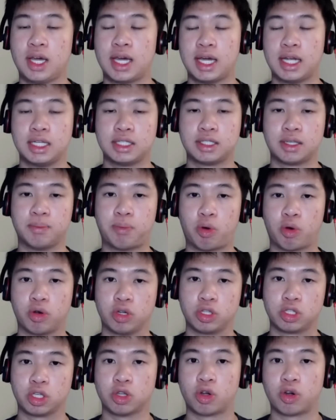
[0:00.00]
It is
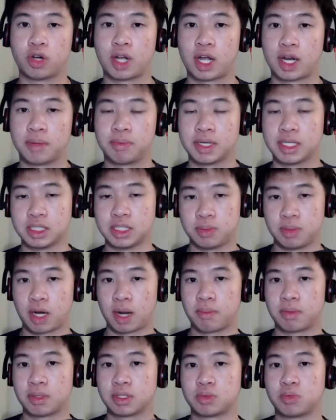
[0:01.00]
important to learn how to play Spirit
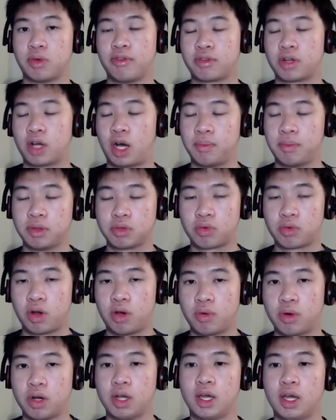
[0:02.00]
Empress with Goblin
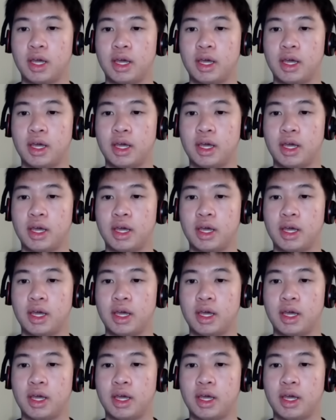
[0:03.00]
Thrower